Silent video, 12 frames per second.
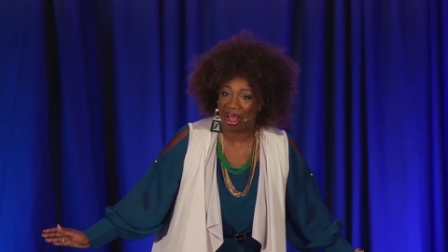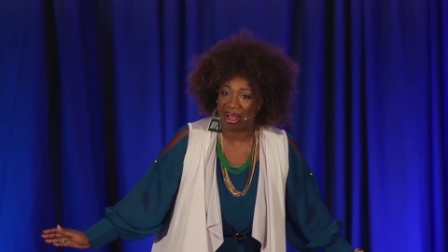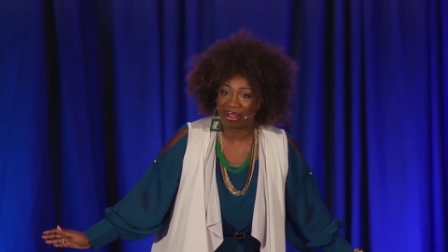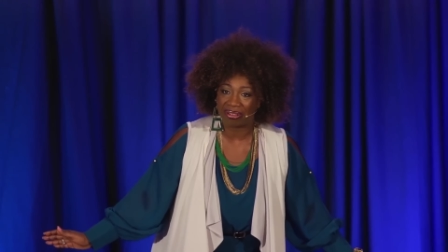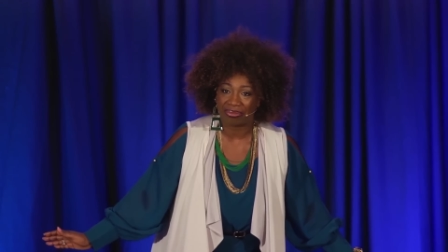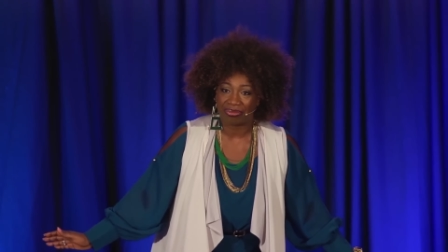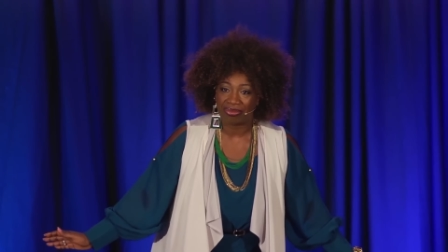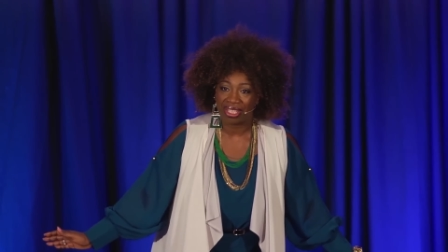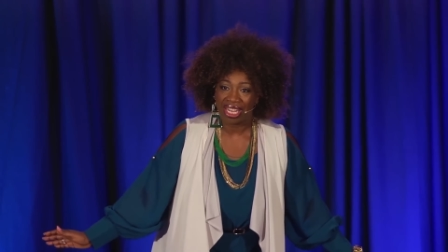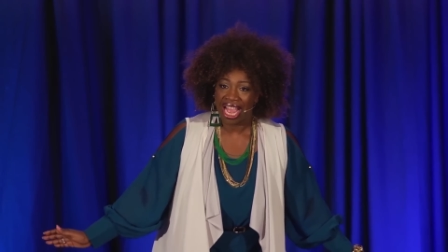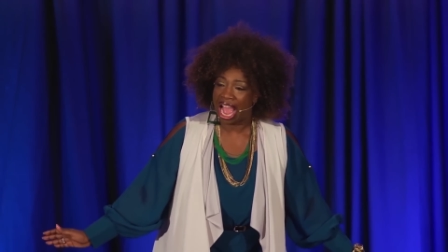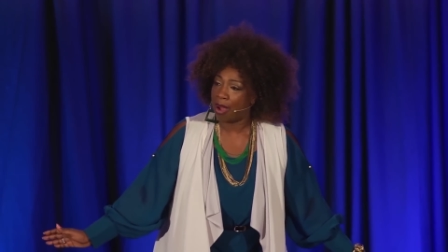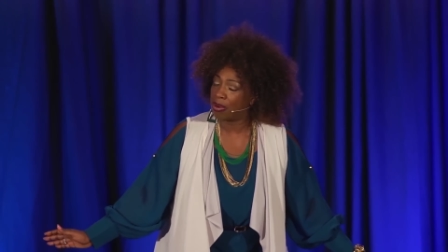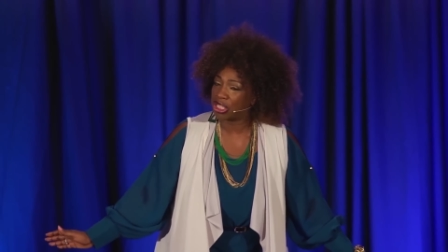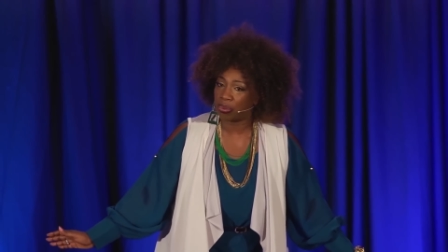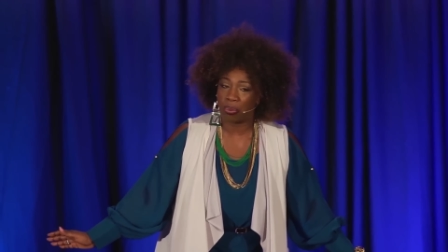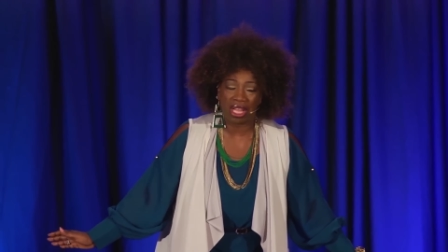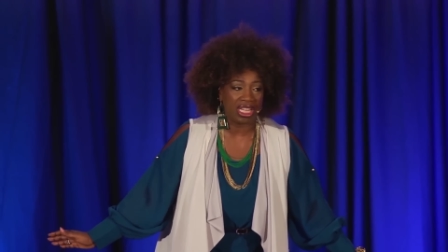all. I
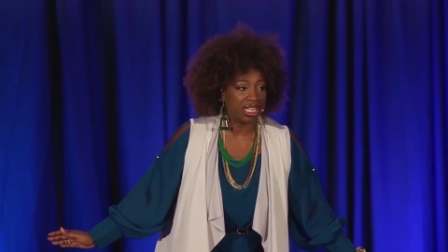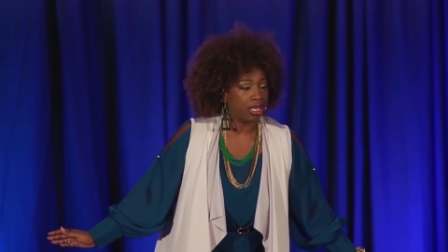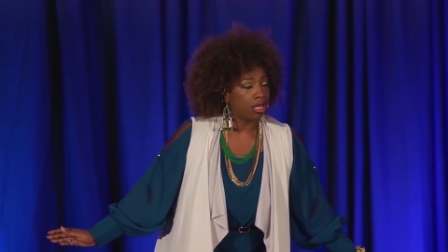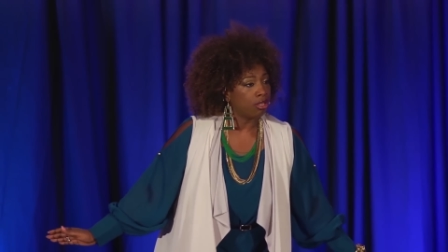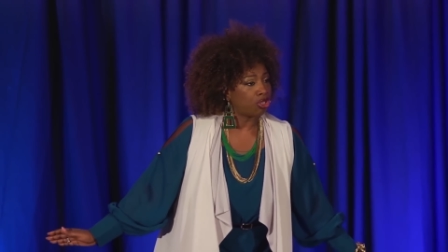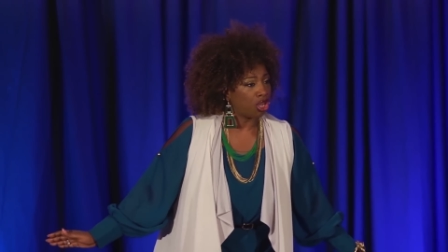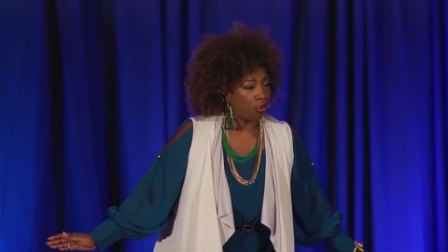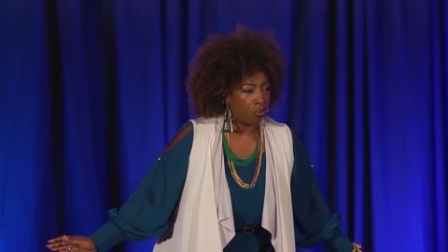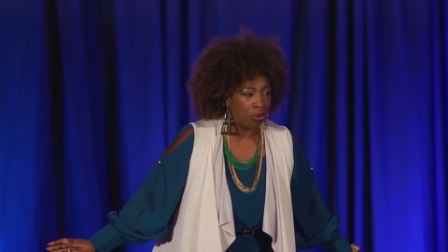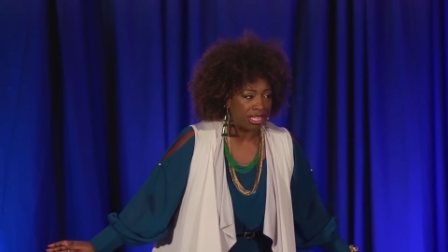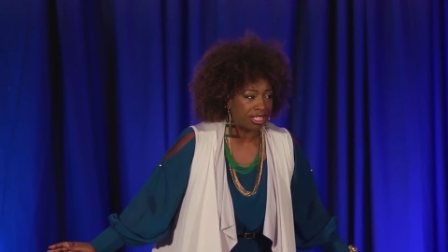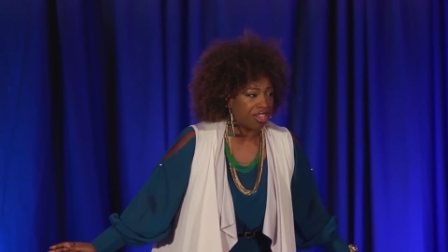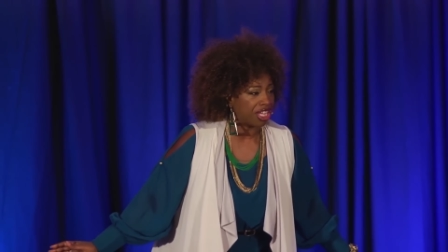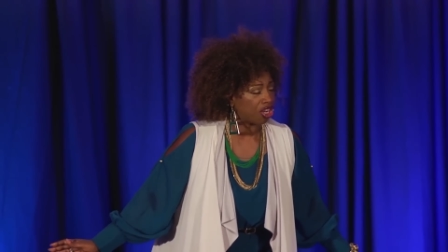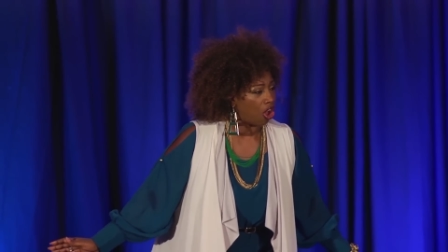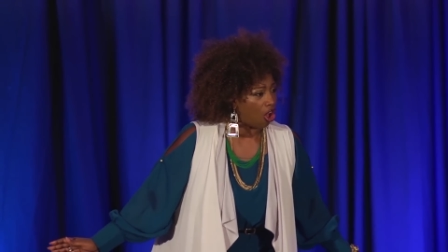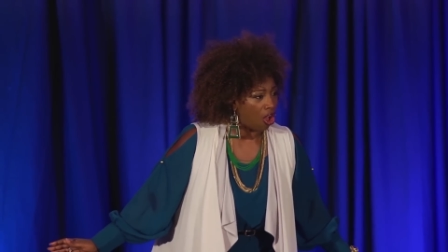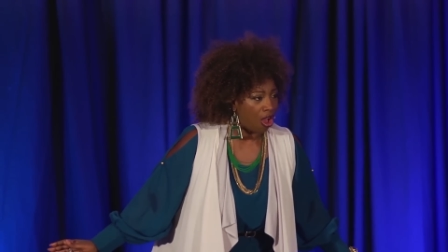was willing to risk it
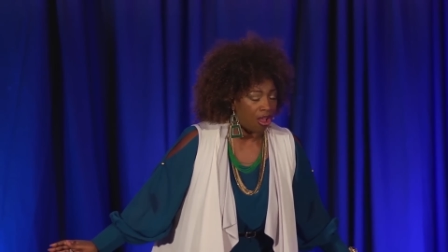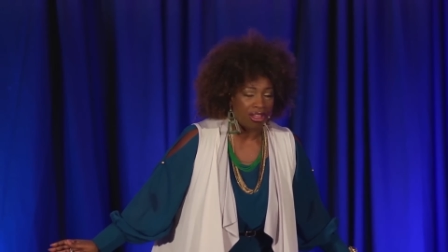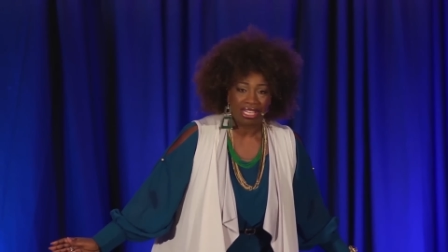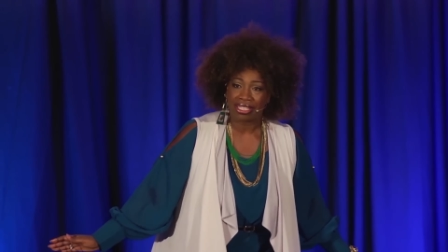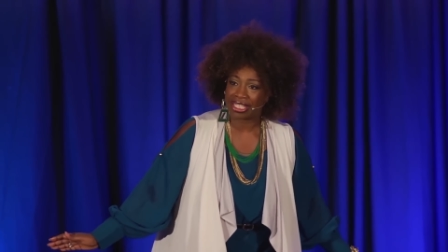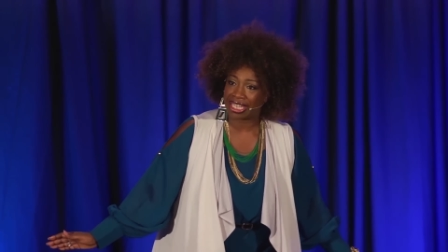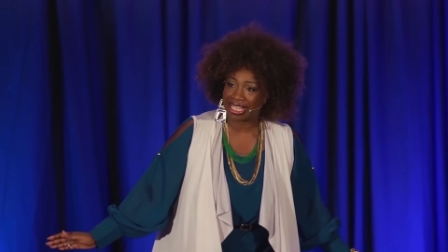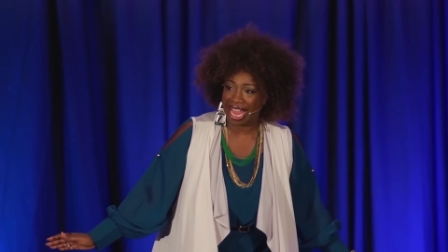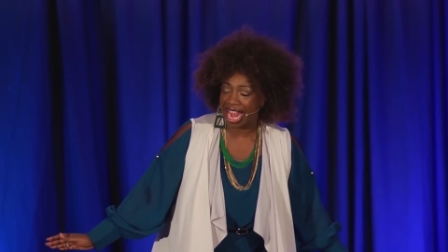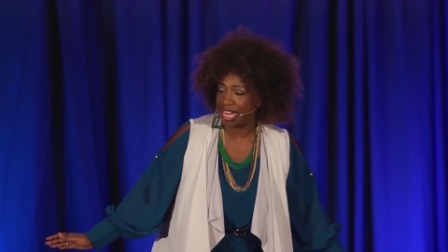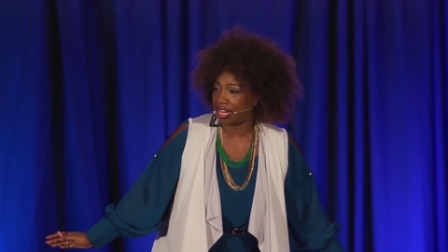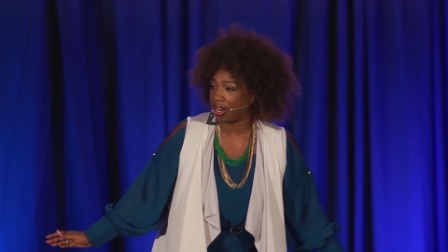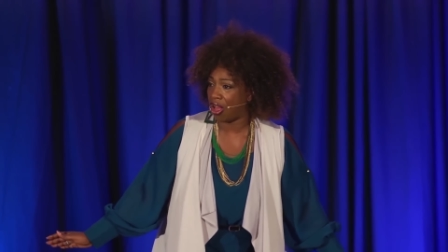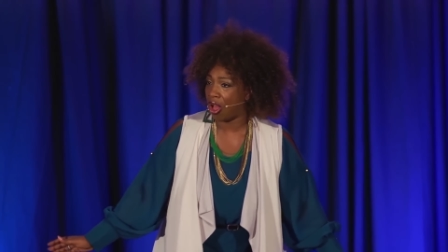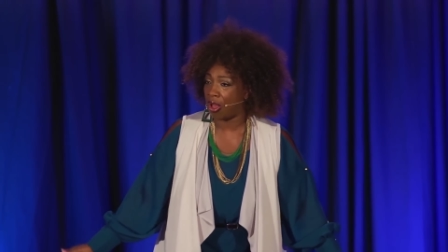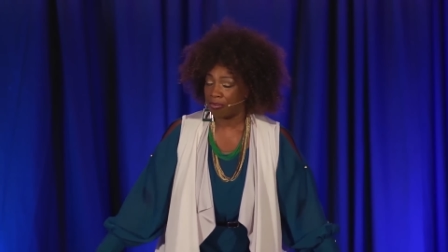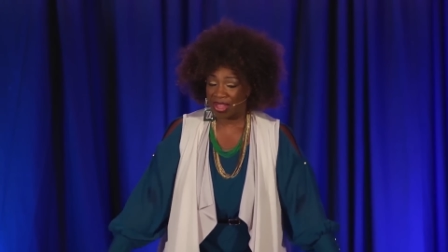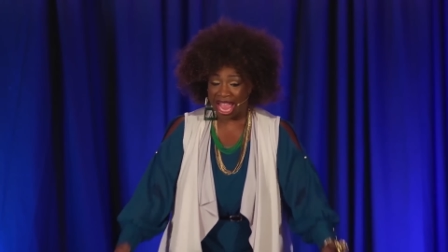all to gain it
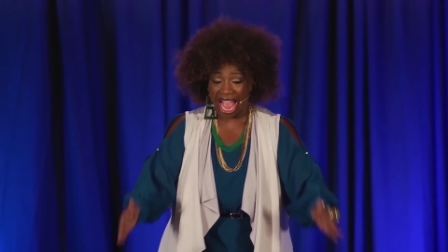all.